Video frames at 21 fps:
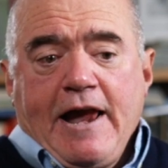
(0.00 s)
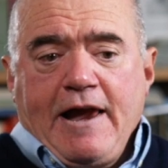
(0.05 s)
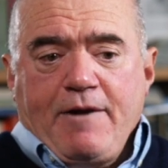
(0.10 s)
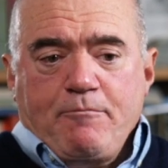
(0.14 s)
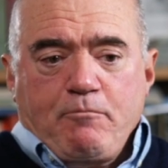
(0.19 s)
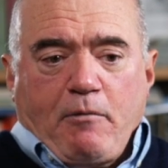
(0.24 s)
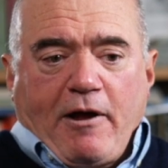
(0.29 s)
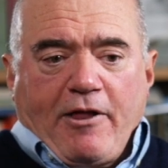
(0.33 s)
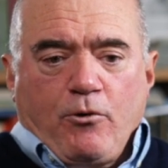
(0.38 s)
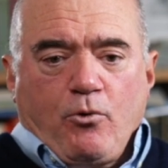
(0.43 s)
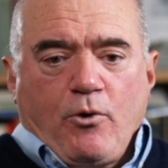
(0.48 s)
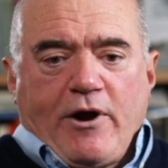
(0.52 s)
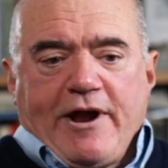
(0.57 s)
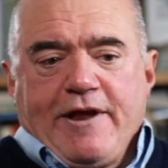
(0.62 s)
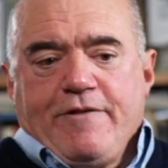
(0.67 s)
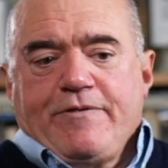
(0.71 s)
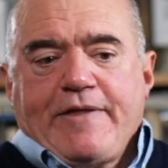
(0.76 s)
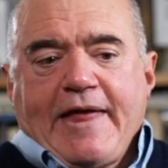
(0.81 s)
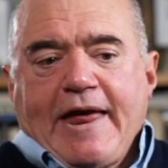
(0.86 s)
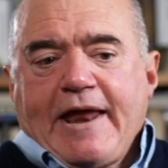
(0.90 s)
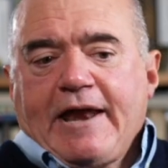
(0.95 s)
And by the way,
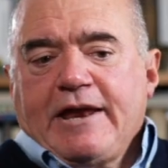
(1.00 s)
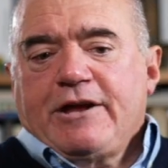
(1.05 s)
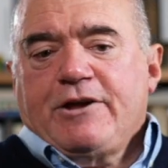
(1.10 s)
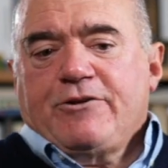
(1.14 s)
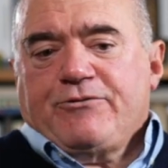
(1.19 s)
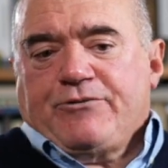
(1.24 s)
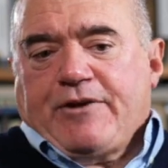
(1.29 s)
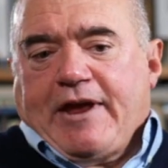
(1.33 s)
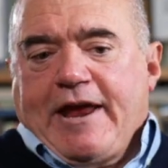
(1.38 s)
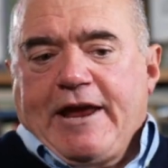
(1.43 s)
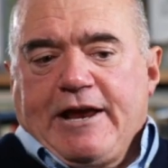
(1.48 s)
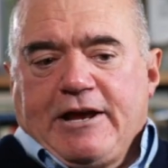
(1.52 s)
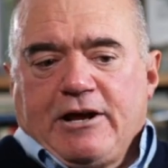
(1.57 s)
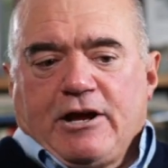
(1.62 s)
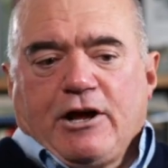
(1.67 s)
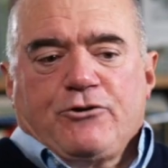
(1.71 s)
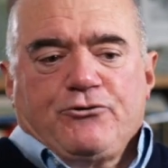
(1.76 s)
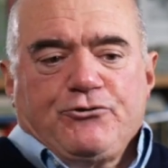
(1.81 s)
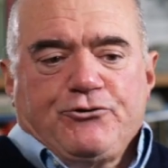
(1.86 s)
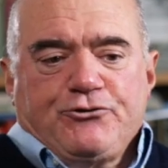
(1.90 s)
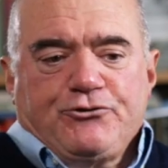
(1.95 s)
that is a
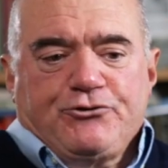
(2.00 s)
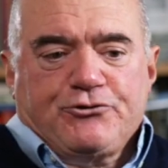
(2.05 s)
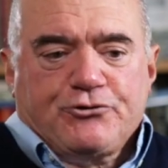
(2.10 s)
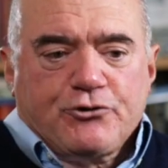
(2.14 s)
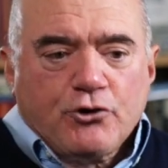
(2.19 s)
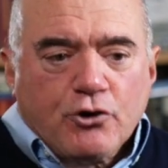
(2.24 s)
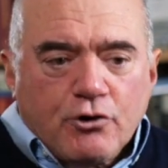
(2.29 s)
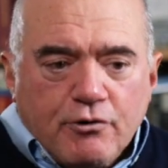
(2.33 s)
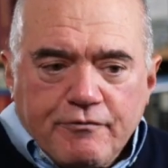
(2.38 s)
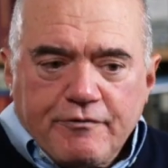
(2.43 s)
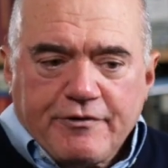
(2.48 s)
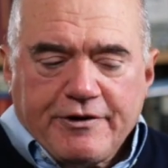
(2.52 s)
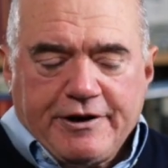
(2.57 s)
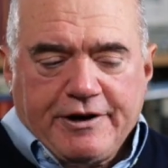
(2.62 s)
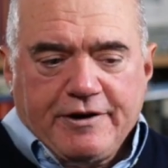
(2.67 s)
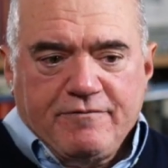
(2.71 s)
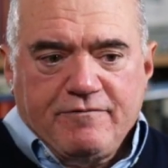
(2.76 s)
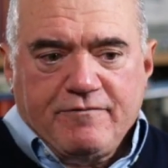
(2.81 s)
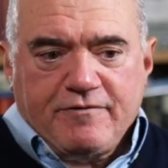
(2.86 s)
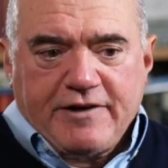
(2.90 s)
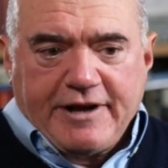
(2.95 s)

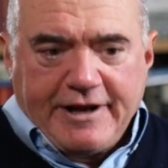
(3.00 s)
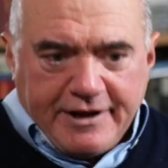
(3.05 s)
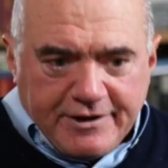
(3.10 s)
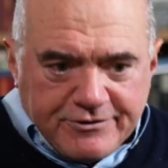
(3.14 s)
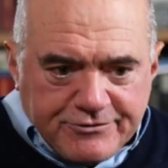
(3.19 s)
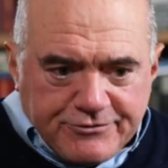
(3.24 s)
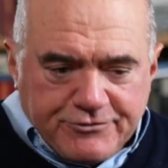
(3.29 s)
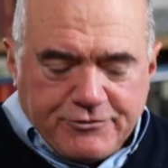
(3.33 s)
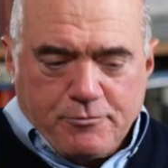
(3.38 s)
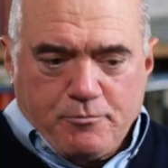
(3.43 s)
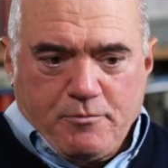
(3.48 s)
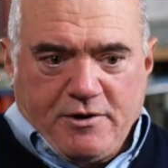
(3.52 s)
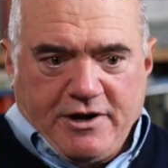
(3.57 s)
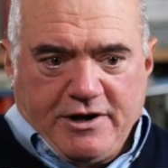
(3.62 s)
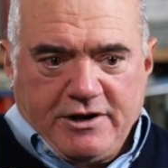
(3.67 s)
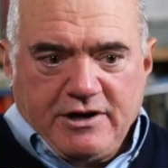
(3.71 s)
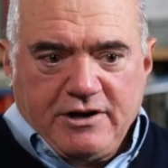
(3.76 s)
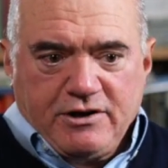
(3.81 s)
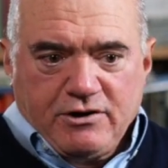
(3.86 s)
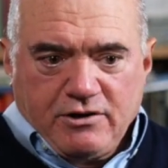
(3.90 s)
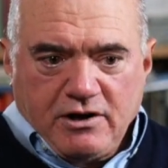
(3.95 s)
conservative estimate.
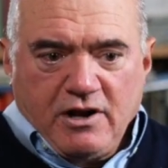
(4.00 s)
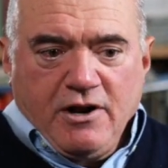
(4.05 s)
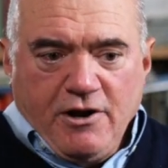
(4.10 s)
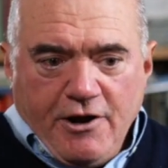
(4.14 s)
It